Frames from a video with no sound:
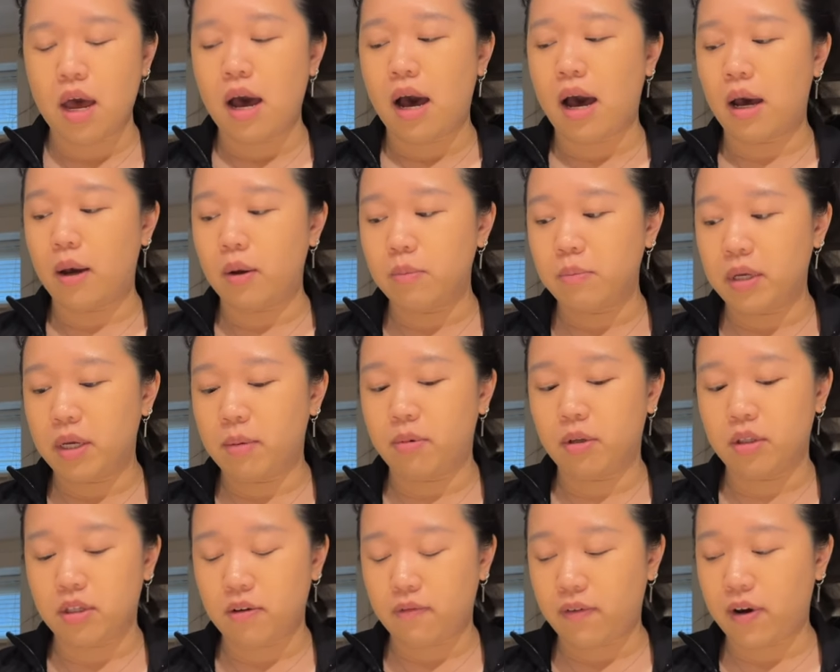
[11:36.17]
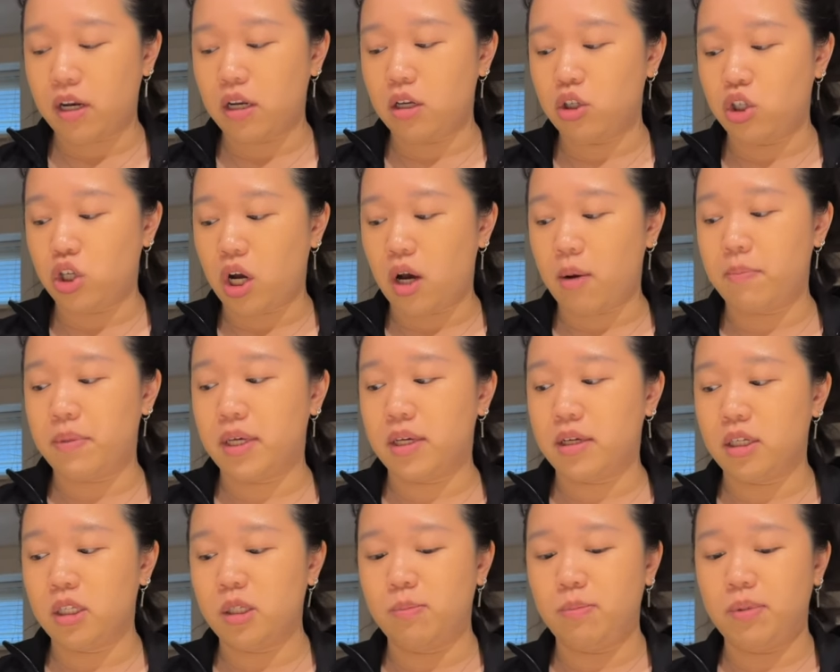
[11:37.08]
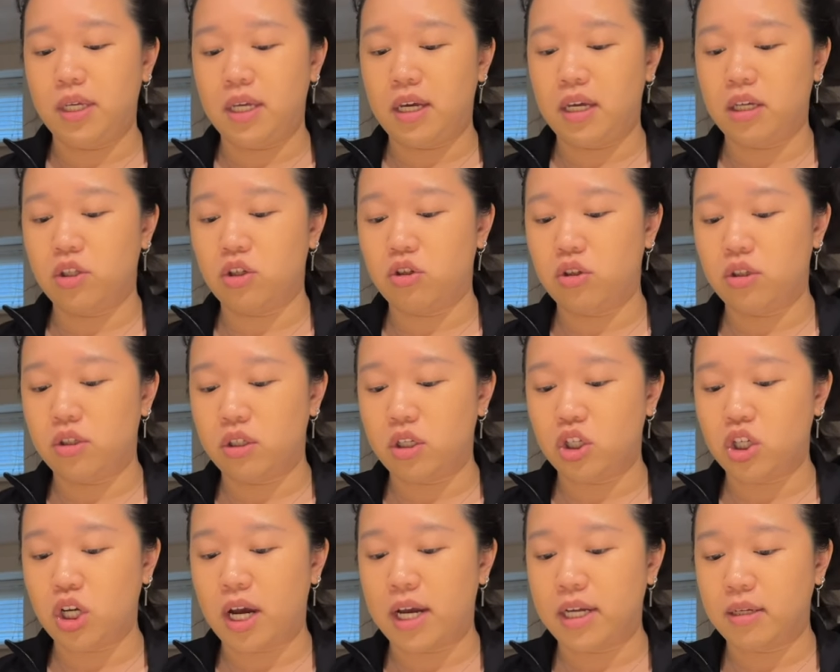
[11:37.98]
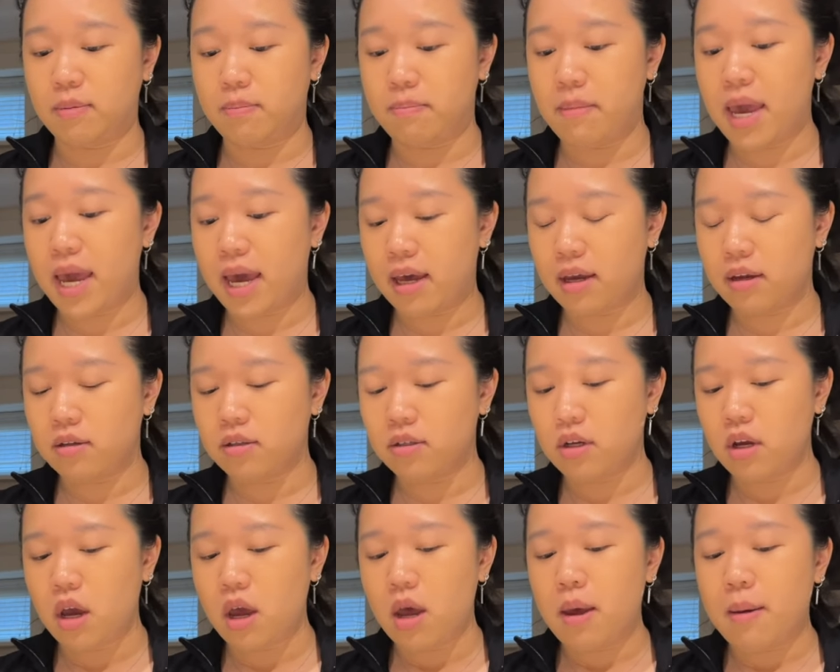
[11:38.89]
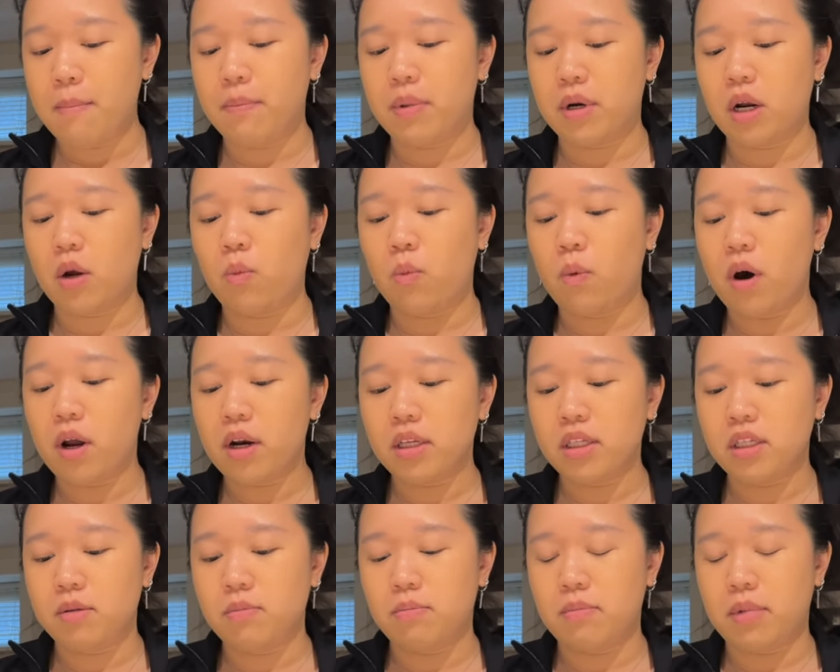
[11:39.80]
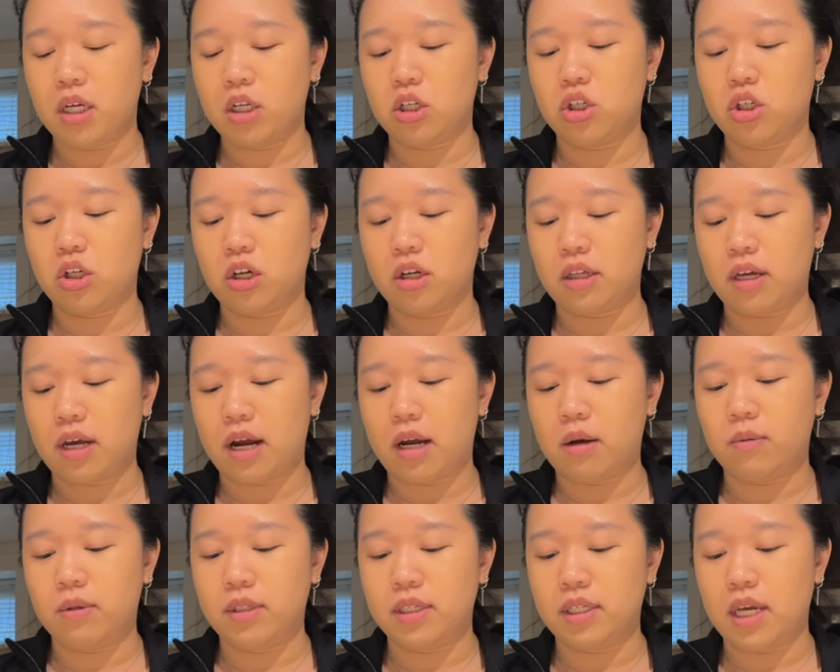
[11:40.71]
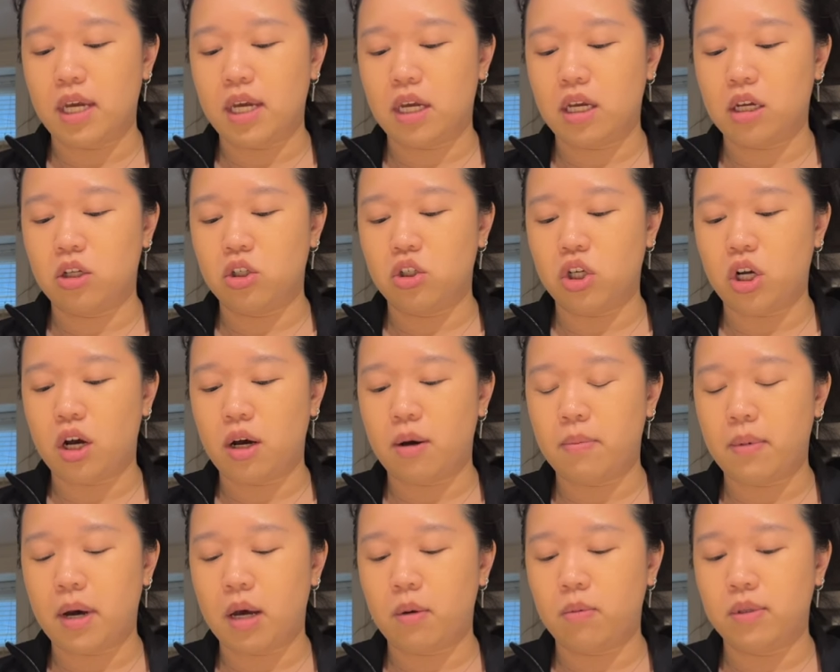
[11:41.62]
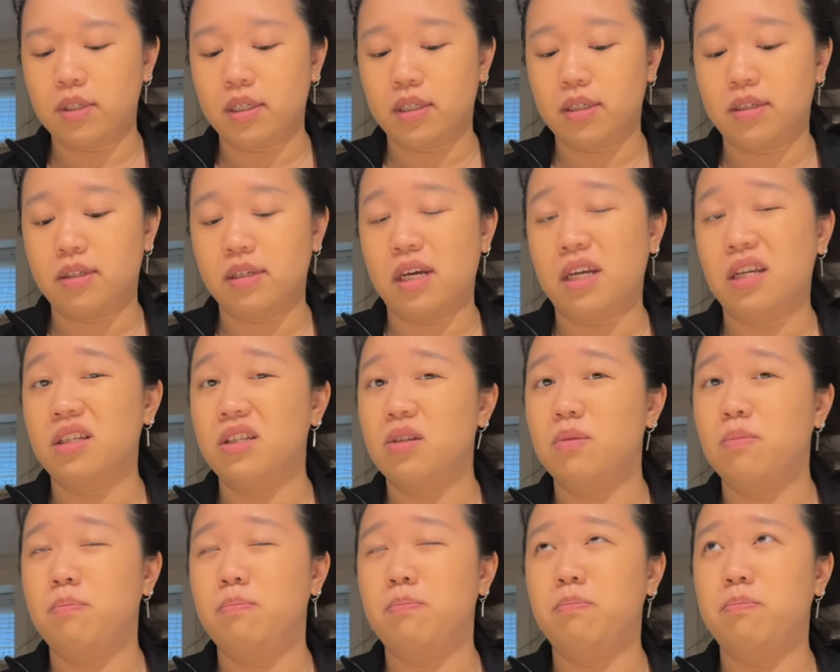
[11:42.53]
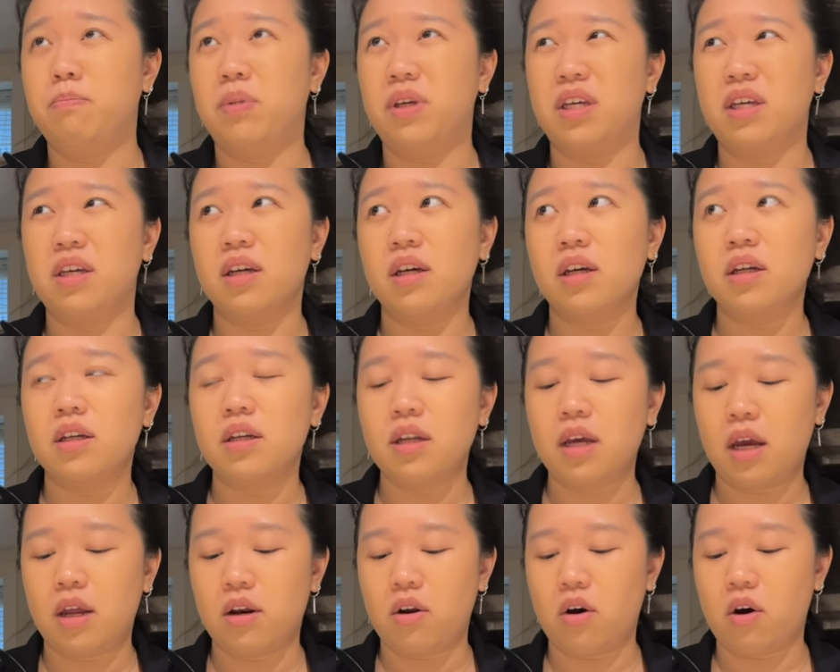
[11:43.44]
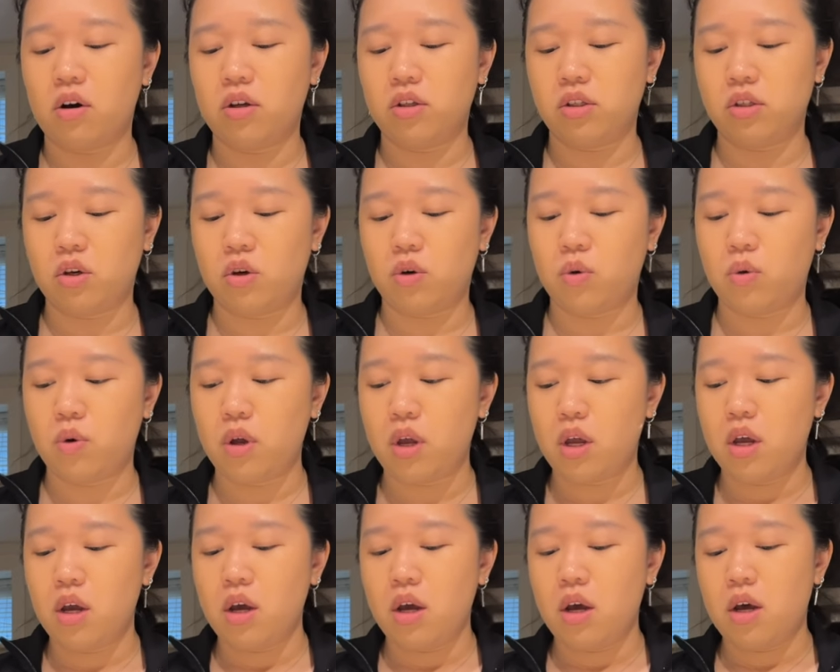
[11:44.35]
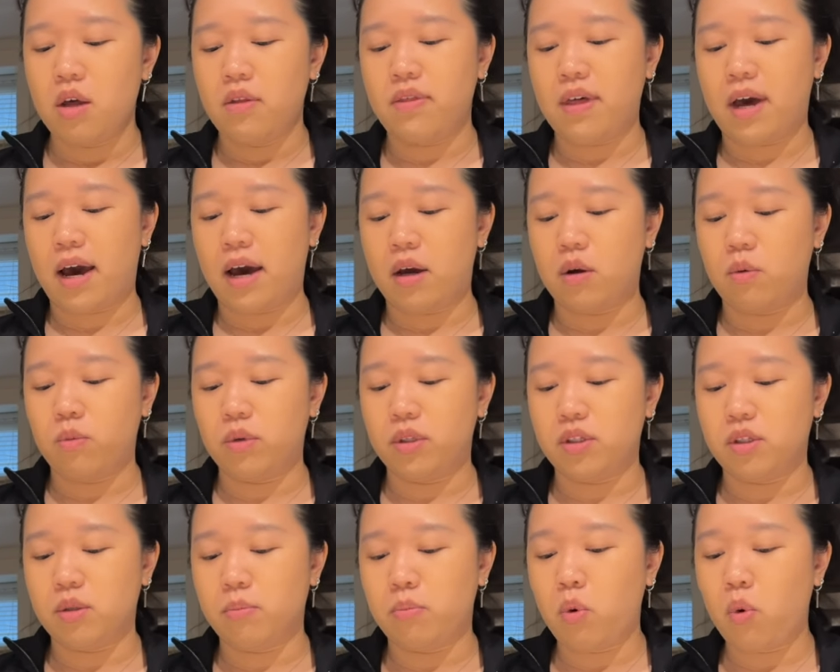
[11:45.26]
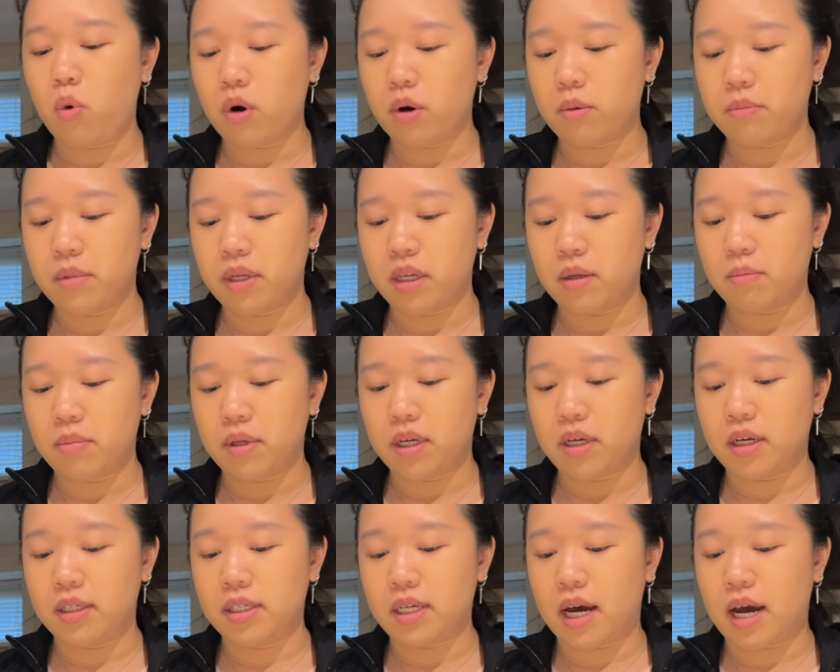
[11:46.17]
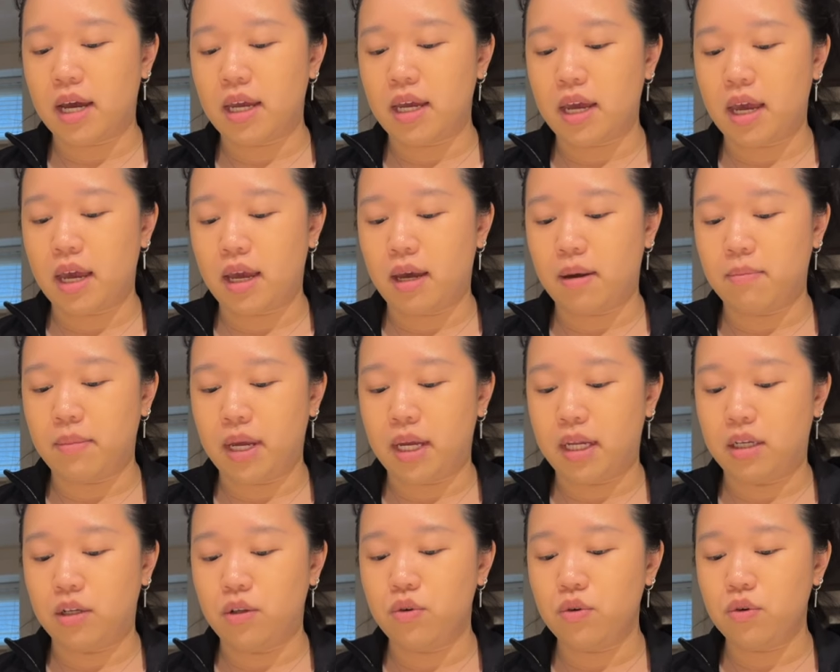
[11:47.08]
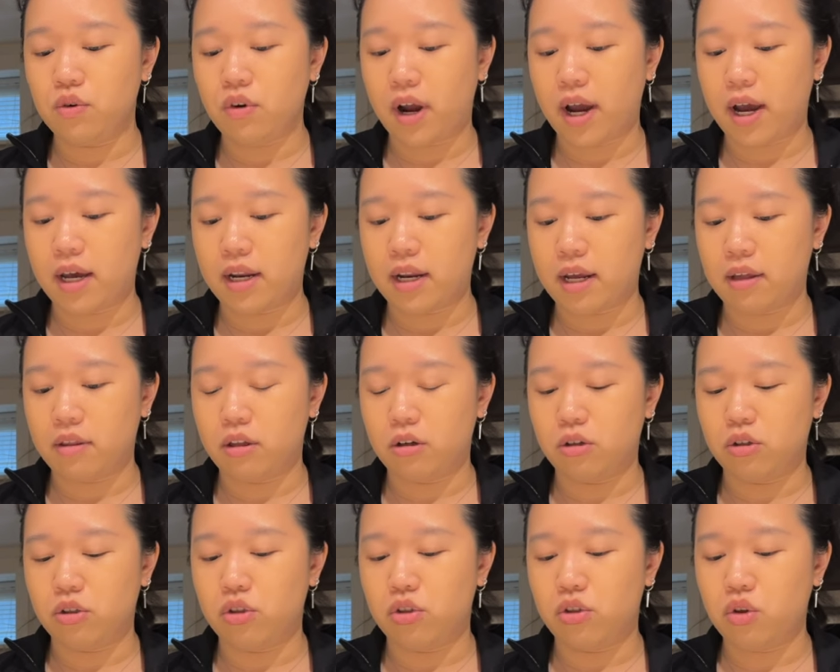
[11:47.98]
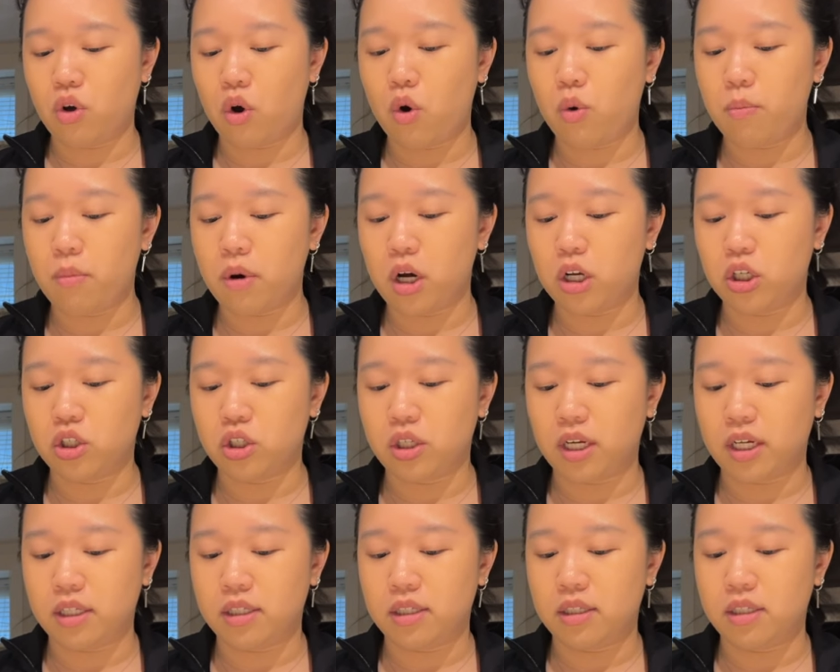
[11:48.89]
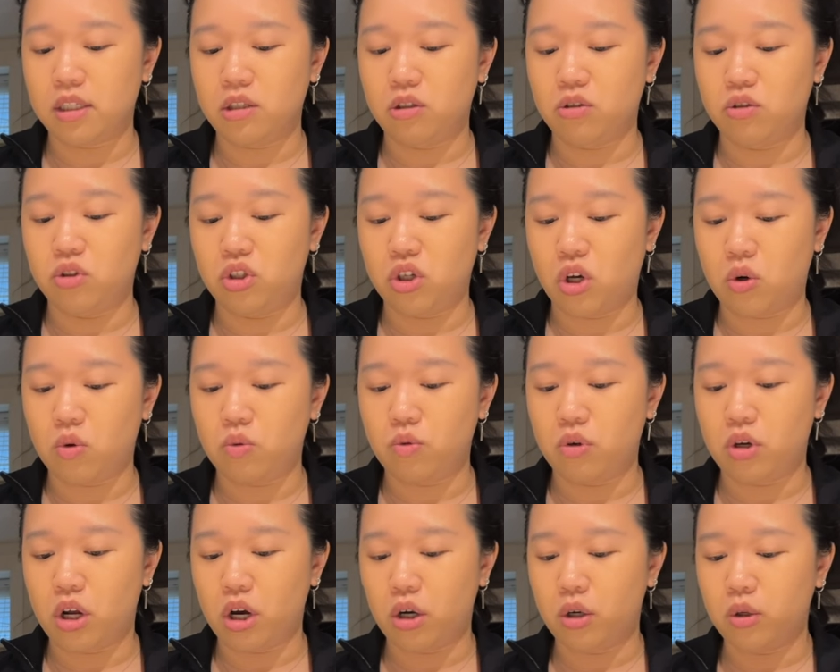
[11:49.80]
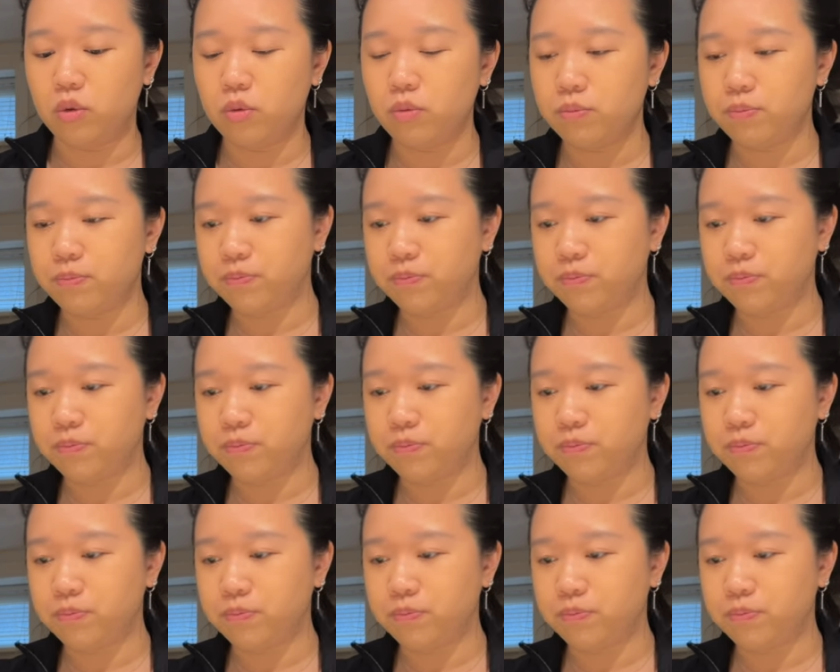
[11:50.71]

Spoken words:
I would be able to find a job because PAs are in such high demand, but I wanted to make sure that I was taking a job I was excited to be in and also that would support me, because I am a new grad and there's so much that I still don't know